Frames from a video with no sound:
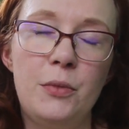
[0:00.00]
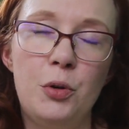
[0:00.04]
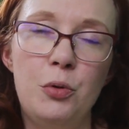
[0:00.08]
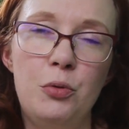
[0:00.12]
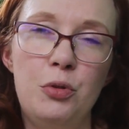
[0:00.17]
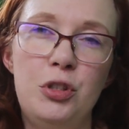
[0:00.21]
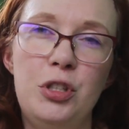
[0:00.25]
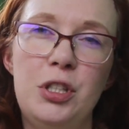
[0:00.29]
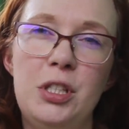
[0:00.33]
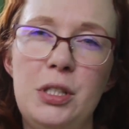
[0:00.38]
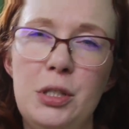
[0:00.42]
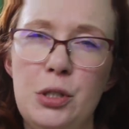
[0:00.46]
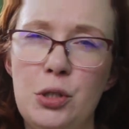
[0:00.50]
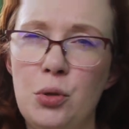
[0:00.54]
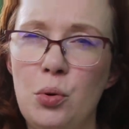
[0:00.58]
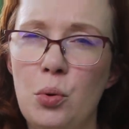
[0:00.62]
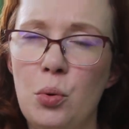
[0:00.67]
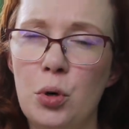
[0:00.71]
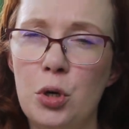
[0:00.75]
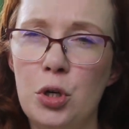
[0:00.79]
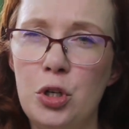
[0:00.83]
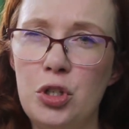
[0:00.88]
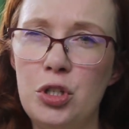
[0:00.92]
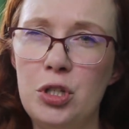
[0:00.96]
which is this
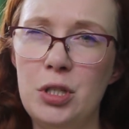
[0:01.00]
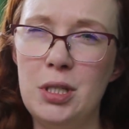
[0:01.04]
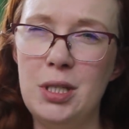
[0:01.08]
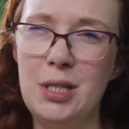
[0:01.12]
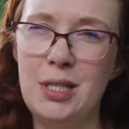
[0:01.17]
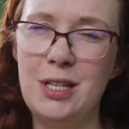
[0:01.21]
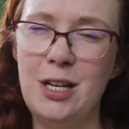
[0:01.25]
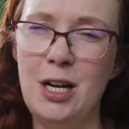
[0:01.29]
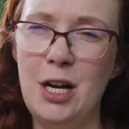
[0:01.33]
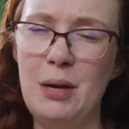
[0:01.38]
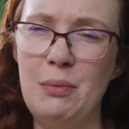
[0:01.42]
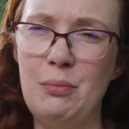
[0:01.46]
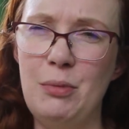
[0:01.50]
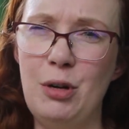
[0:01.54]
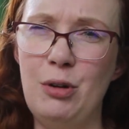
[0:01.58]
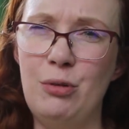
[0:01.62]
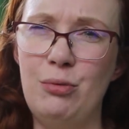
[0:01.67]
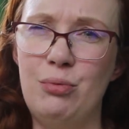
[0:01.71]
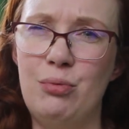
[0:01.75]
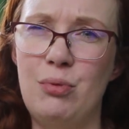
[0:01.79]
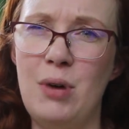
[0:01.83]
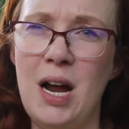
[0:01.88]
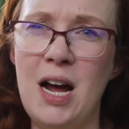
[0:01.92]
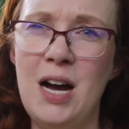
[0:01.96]
gorgeous
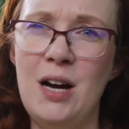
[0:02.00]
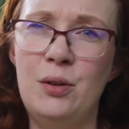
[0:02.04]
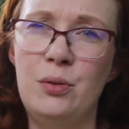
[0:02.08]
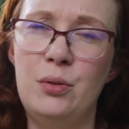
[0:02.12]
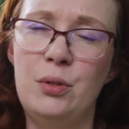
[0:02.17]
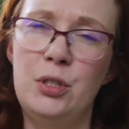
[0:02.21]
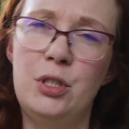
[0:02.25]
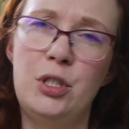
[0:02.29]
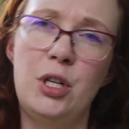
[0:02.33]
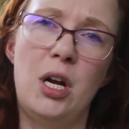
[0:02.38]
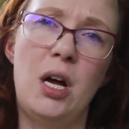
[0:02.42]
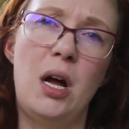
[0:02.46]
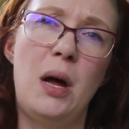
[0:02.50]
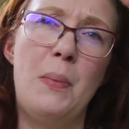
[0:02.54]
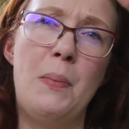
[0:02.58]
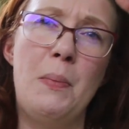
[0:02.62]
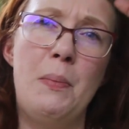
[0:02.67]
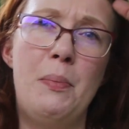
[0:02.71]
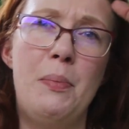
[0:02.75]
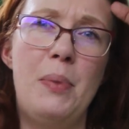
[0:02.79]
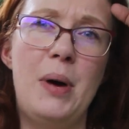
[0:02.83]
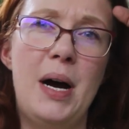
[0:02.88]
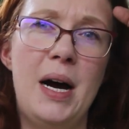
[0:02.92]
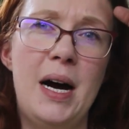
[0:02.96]
round
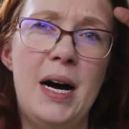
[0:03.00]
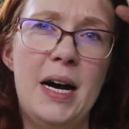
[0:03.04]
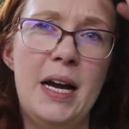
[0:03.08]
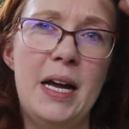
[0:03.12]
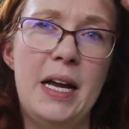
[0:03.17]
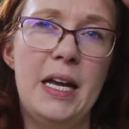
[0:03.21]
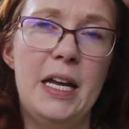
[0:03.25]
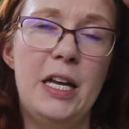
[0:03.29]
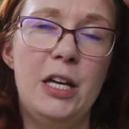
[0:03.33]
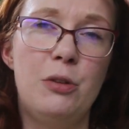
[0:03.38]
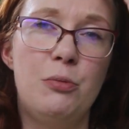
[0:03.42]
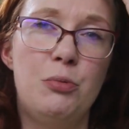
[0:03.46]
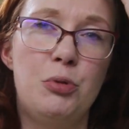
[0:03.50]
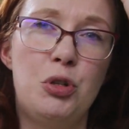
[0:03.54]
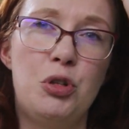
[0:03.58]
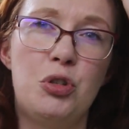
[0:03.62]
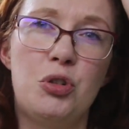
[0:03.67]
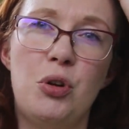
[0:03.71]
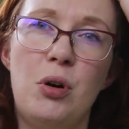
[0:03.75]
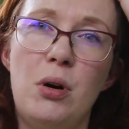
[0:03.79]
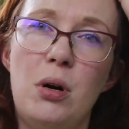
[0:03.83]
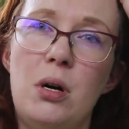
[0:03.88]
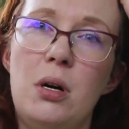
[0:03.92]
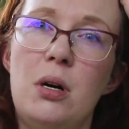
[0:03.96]
pie
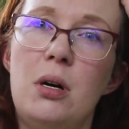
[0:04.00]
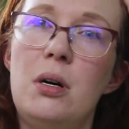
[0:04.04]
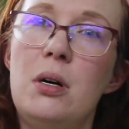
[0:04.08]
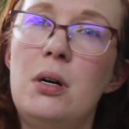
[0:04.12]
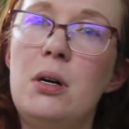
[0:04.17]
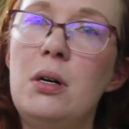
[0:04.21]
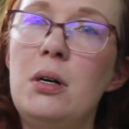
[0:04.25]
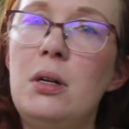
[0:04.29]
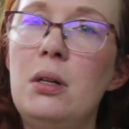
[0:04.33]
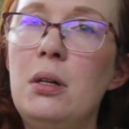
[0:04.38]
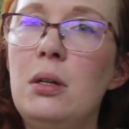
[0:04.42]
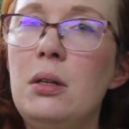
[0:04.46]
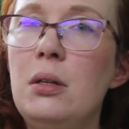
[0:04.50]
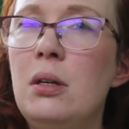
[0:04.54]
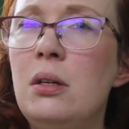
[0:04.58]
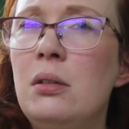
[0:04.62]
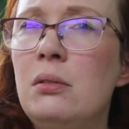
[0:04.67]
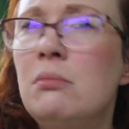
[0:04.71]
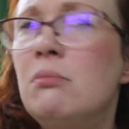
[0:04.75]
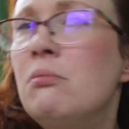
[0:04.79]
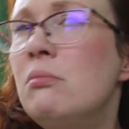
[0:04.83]
shawl